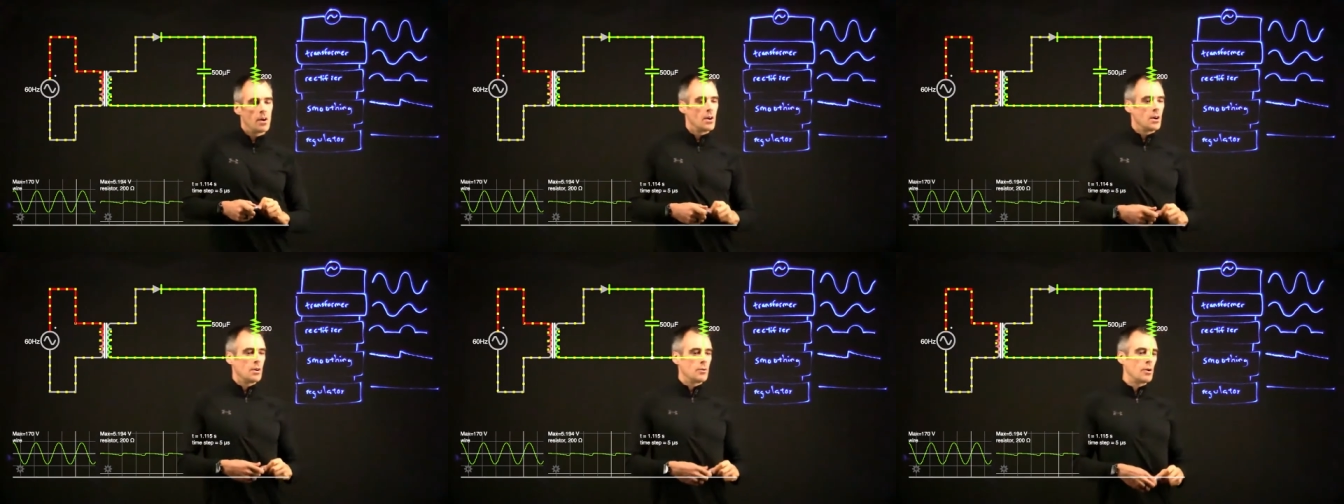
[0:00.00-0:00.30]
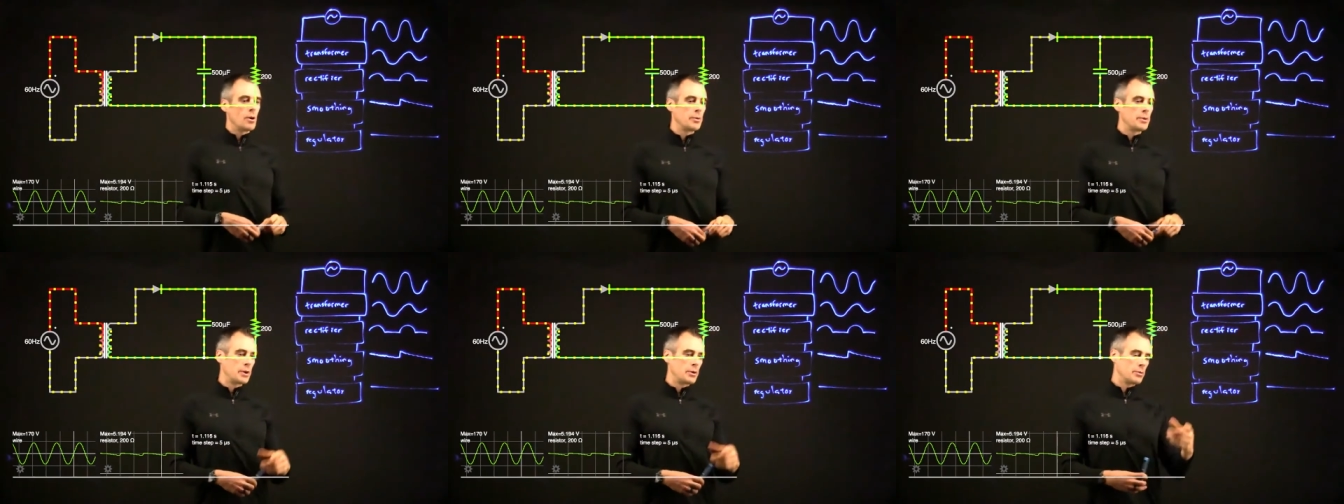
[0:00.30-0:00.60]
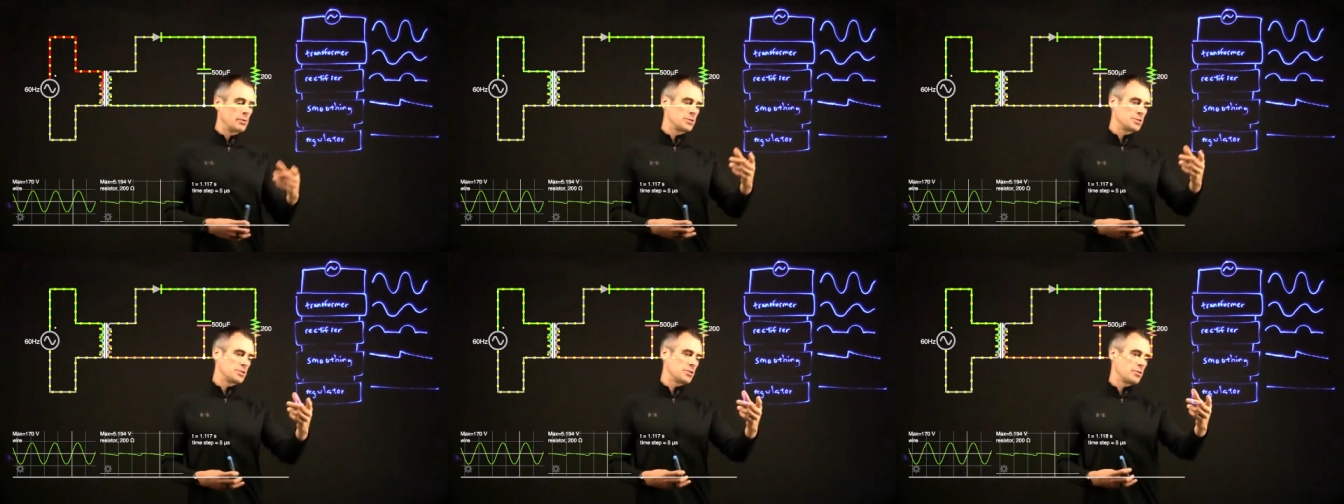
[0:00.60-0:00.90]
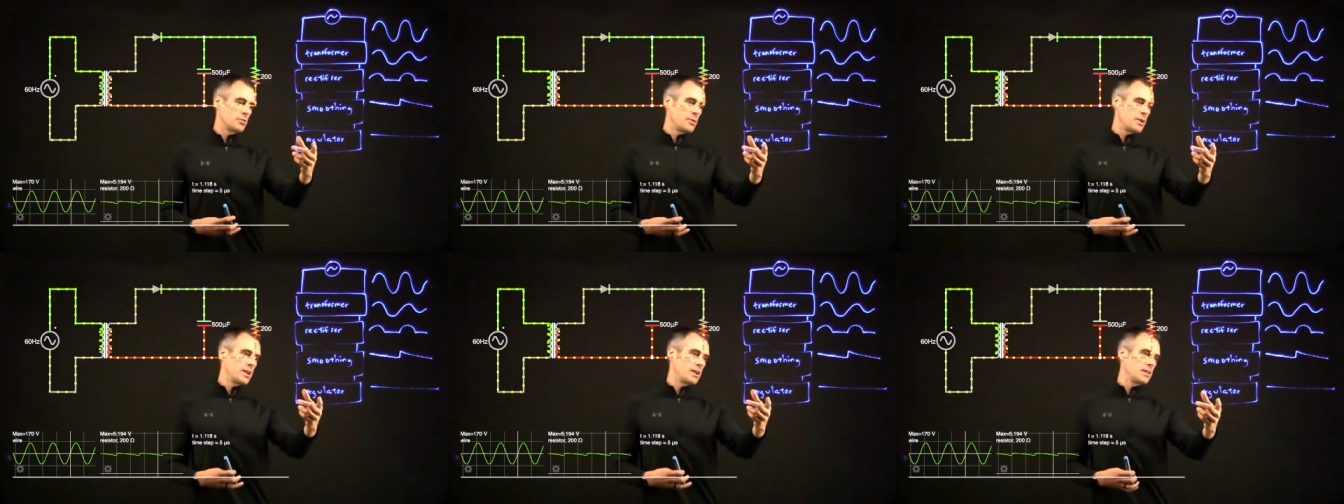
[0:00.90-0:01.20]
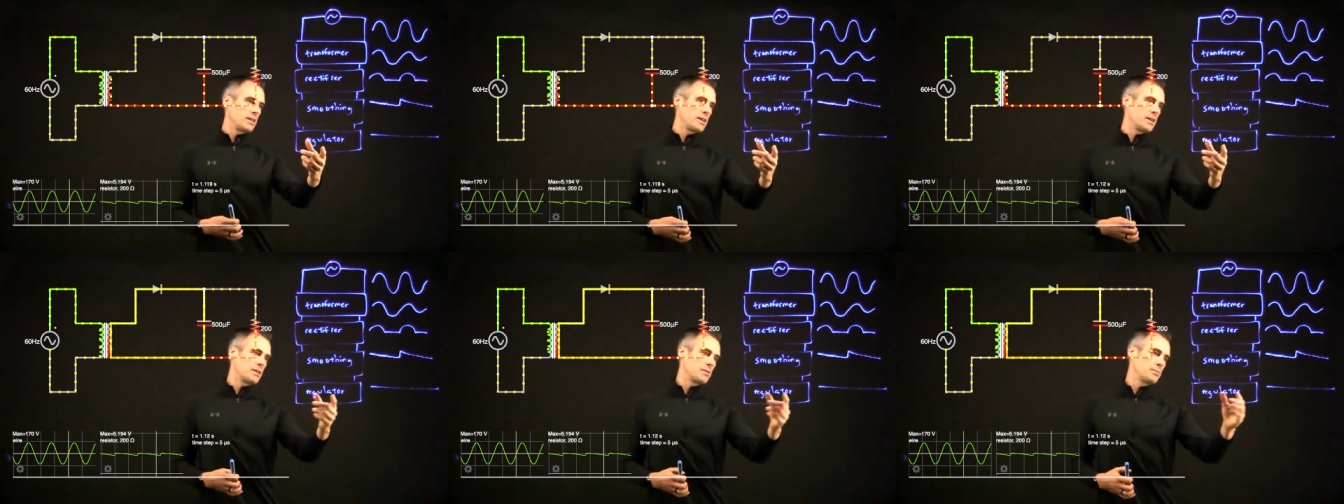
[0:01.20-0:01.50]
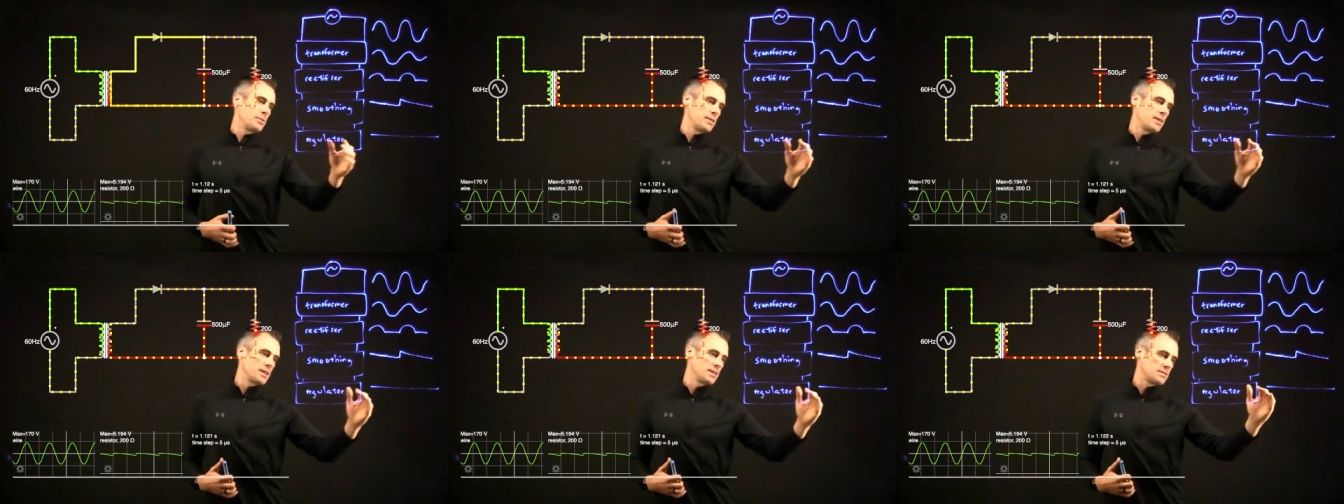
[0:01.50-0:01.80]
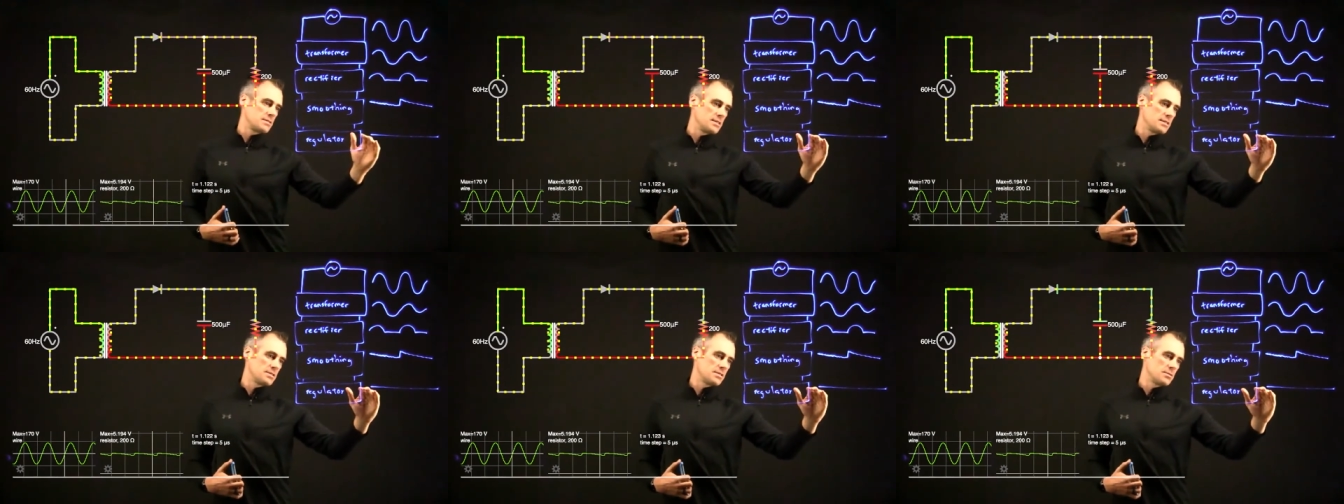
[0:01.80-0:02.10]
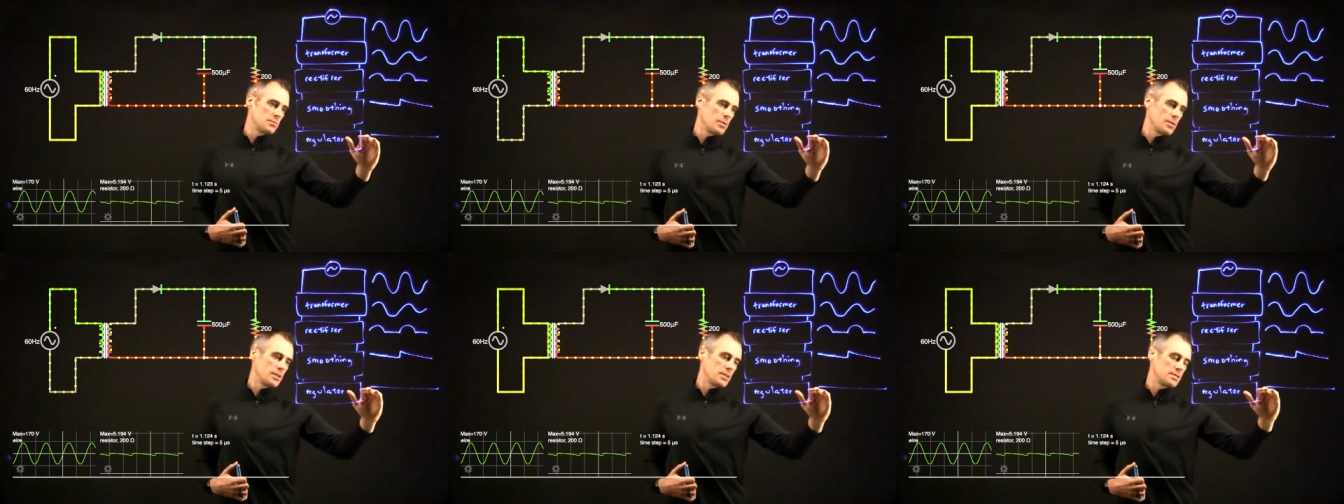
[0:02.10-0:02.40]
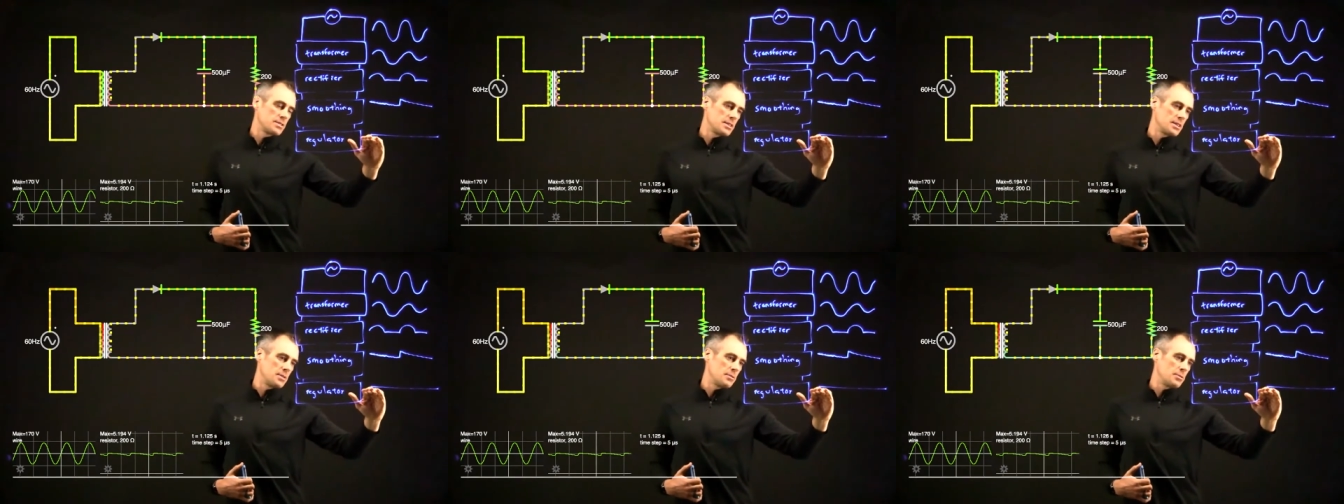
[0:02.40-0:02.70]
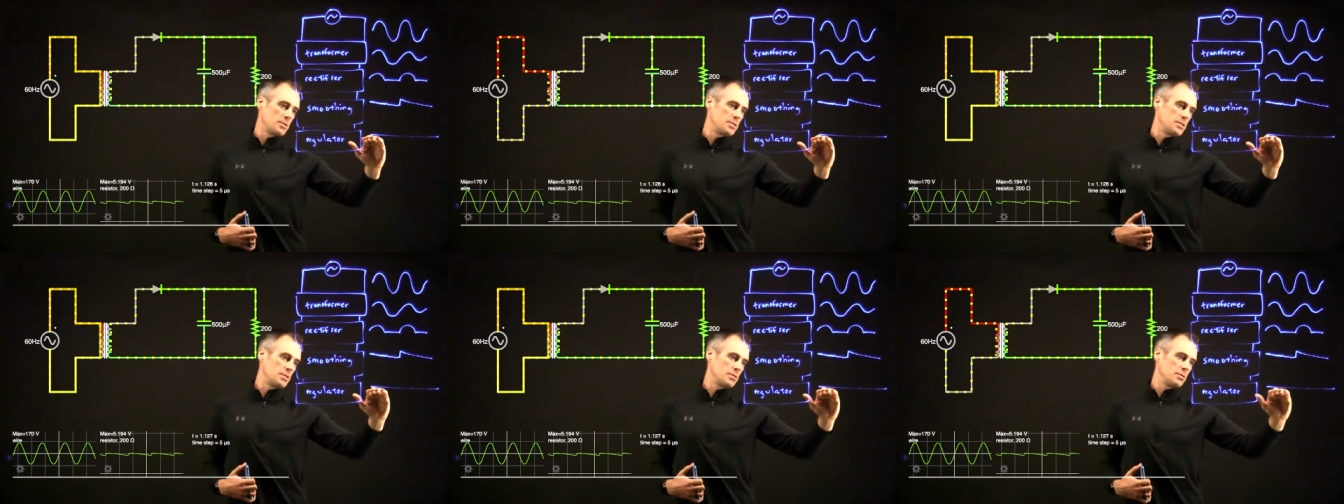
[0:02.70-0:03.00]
Well, we didn't really show the regulator, but this is what it would do.